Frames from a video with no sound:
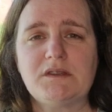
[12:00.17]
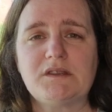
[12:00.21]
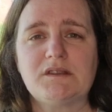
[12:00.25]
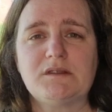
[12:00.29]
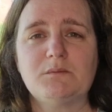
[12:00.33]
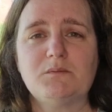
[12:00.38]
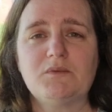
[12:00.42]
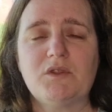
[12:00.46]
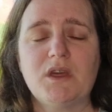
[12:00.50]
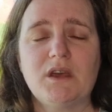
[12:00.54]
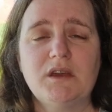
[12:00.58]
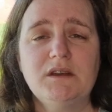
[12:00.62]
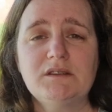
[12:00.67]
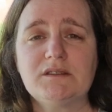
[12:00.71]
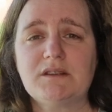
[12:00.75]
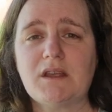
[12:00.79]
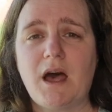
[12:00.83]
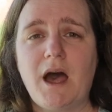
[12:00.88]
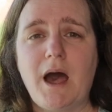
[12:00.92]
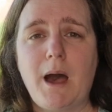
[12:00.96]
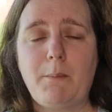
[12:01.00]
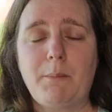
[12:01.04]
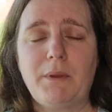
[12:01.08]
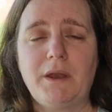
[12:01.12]
with some things
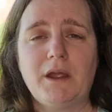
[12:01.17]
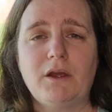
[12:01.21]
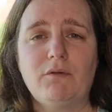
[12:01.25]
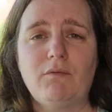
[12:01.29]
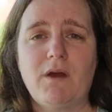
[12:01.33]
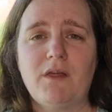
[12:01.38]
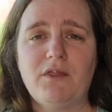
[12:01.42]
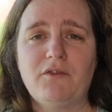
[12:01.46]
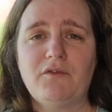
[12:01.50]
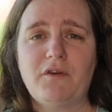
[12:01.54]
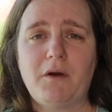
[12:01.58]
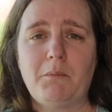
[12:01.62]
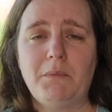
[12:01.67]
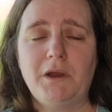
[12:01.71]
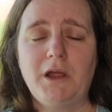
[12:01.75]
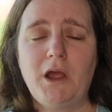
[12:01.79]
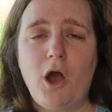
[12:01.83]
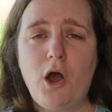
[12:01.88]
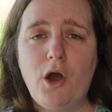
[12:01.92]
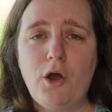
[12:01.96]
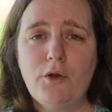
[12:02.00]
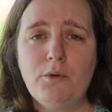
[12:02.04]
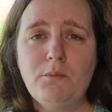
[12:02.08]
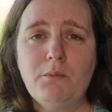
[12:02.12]
that are happening around the family
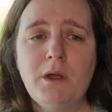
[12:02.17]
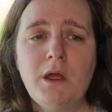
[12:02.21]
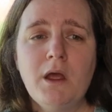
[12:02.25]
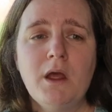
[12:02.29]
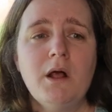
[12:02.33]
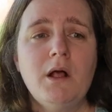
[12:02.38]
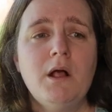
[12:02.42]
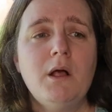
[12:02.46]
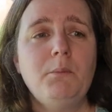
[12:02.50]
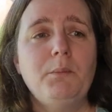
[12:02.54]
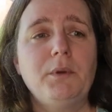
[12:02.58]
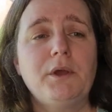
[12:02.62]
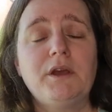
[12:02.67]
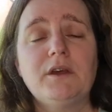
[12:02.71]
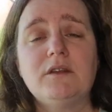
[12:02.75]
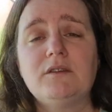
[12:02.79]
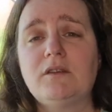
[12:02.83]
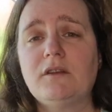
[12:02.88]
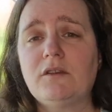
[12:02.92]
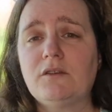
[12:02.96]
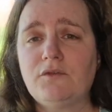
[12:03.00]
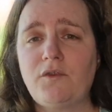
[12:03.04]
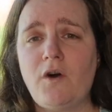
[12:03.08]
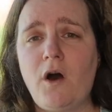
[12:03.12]
home
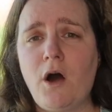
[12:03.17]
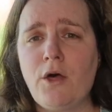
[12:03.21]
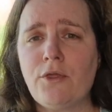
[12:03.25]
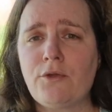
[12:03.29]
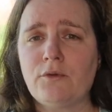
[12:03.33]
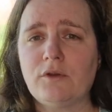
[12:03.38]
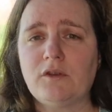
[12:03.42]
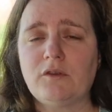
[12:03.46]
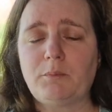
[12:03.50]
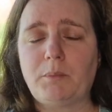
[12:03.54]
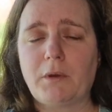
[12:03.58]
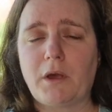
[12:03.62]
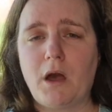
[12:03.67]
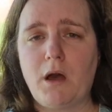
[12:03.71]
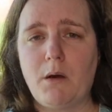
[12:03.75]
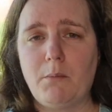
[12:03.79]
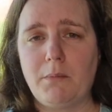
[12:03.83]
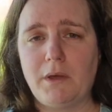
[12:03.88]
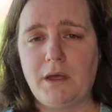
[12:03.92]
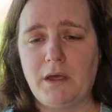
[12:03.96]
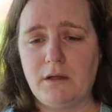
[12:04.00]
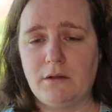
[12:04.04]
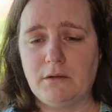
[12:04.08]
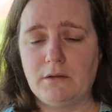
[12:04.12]
because his father has
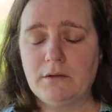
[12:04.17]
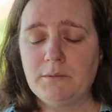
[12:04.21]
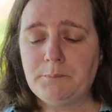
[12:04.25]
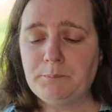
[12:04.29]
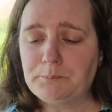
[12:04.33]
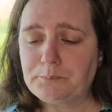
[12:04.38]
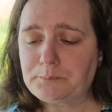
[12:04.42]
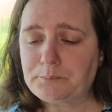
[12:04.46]
become ill.